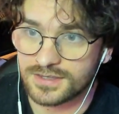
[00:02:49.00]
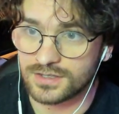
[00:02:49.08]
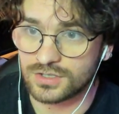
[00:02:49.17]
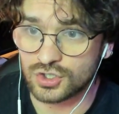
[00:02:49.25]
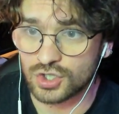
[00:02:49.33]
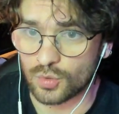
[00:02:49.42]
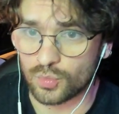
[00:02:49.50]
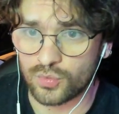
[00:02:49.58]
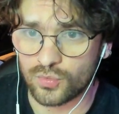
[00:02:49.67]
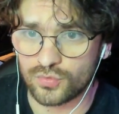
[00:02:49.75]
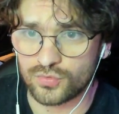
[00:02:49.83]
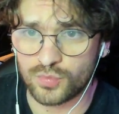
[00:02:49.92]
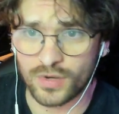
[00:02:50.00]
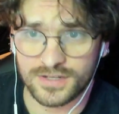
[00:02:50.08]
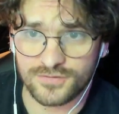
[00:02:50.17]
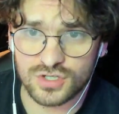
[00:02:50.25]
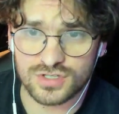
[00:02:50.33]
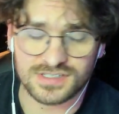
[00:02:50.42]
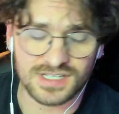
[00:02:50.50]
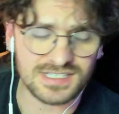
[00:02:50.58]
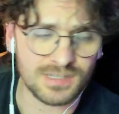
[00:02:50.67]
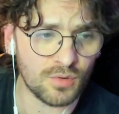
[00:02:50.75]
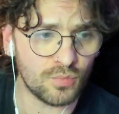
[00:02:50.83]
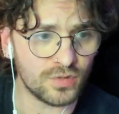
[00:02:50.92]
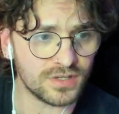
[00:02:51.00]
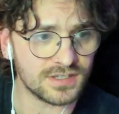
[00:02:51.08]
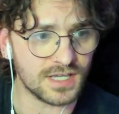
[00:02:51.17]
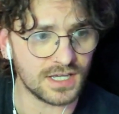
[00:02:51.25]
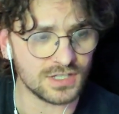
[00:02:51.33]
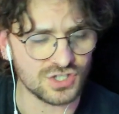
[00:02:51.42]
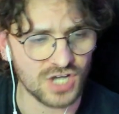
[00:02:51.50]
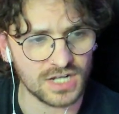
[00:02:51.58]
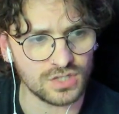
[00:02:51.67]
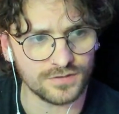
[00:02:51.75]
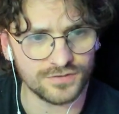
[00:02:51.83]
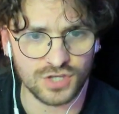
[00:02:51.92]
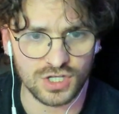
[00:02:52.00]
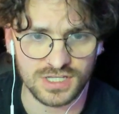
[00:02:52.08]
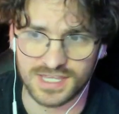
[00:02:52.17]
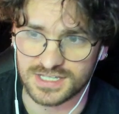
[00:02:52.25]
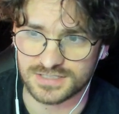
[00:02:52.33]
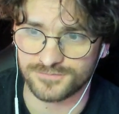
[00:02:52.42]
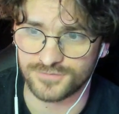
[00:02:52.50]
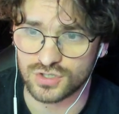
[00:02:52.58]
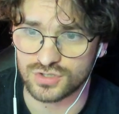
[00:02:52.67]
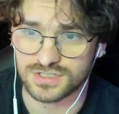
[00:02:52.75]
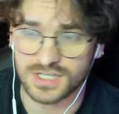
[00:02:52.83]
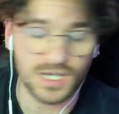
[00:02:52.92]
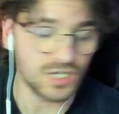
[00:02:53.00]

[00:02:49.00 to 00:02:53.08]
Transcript: you know, whenever you see someone with a channel of 30,000 views,